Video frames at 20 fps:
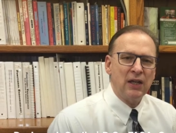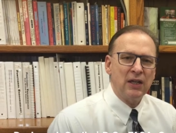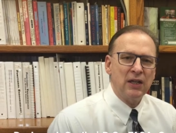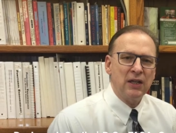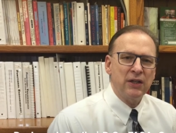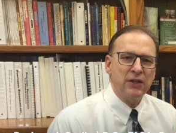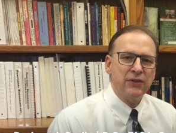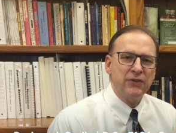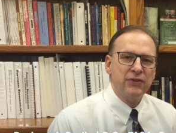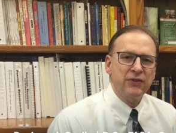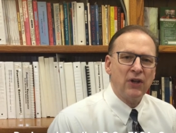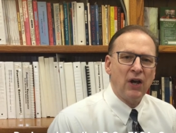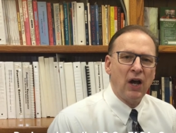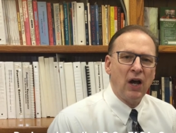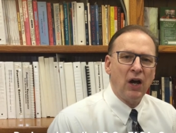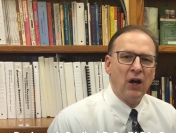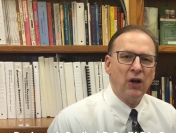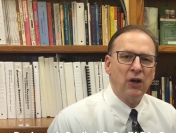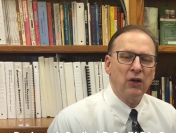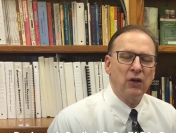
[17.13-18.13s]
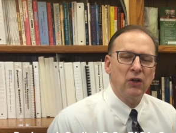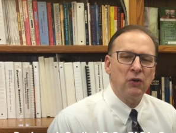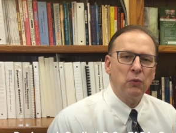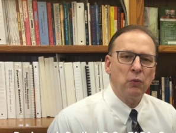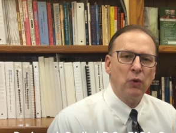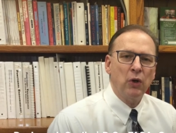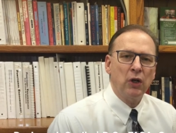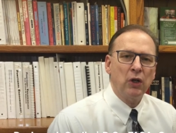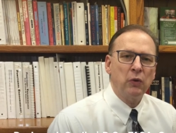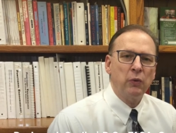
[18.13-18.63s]
is our
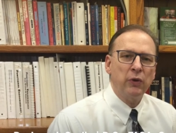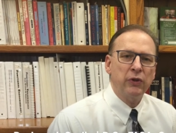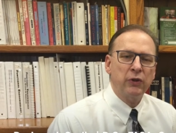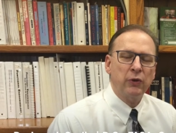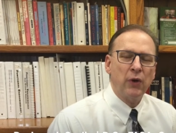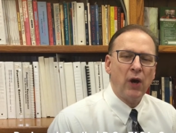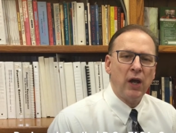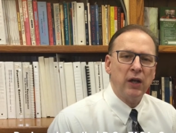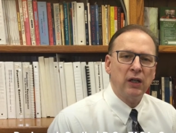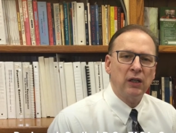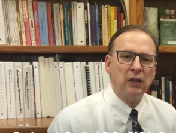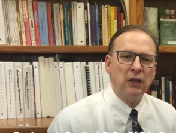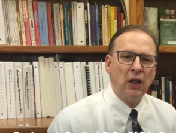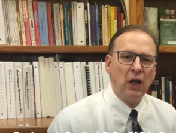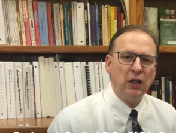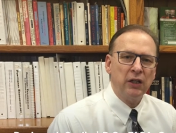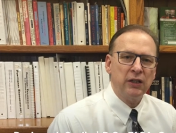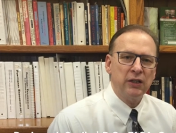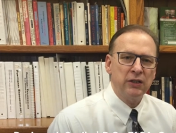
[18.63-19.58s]
work with chronic lung